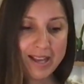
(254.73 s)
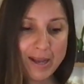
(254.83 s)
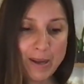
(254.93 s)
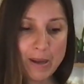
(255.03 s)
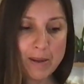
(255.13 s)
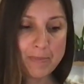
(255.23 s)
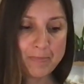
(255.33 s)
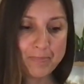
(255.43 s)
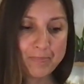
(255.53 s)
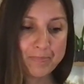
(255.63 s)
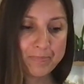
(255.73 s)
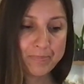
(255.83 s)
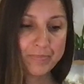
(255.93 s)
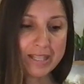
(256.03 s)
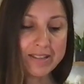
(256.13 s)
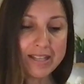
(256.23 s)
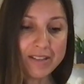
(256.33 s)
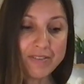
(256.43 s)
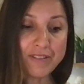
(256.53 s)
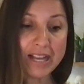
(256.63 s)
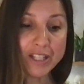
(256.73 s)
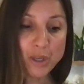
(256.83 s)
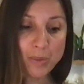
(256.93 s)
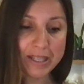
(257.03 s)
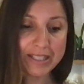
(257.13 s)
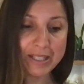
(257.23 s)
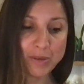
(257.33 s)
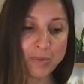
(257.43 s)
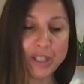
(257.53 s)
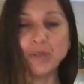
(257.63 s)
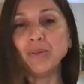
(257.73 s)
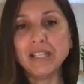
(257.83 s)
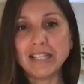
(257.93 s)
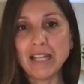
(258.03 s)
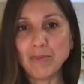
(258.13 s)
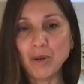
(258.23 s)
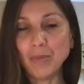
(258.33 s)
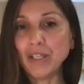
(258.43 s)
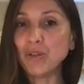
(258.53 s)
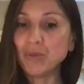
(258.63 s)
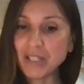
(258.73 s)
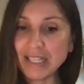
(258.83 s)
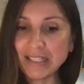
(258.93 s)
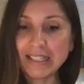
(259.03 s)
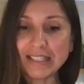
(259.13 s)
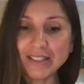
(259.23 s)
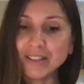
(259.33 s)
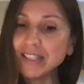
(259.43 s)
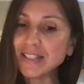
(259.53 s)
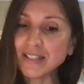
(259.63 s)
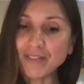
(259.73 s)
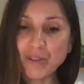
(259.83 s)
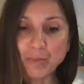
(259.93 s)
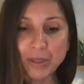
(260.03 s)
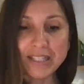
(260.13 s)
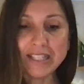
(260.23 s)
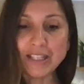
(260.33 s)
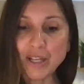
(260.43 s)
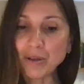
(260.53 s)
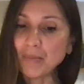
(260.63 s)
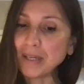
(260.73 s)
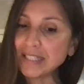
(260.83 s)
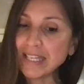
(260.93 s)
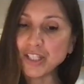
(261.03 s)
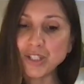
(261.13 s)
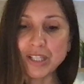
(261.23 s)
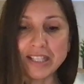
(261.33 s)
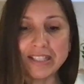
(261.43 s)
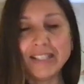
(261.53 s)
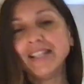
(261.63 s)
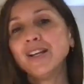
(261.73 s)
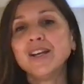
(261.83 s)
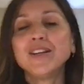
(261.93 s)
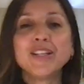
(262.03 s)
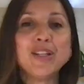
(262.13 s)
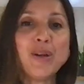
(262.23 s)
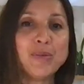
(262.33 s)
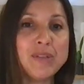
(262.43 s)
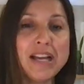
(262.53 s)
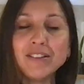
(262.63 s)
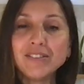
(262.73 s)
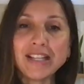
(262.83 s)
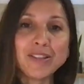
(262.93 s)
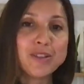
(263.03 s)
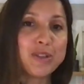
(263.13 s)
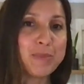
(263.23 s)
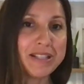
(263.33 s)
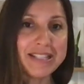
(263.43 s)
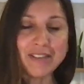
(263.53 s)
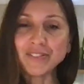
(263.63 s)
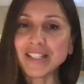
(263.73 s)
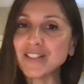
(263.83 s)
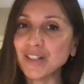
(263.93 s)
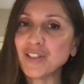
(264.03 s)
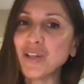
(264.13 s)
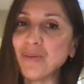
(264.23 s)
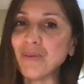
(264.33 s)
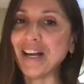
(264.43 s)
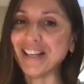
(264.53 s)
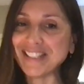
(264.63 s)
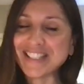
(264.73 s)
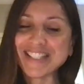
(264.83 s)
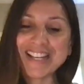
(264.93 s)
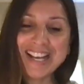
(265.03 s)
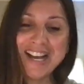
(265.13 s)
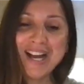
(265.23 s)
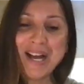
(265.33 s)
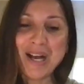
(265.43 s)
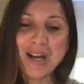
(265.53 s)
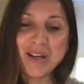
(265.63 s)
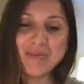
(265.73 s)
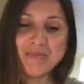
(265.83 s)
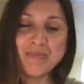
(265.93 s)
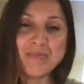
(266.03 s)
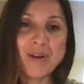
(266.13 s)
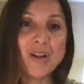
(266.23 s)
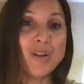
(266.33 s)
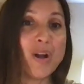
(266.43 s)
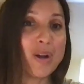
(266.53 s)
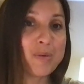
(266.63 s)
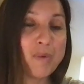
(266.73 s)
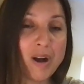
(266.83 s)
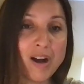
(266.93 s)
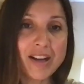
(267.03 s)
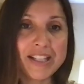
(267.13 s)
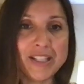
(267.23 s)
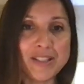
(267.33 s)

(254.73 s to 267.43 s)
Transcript: Um, and then evaluating what you need in that moment, using like the list of the breathing, the yoga, meditation, like a little bit of Netflix, not too much, um, a long walk,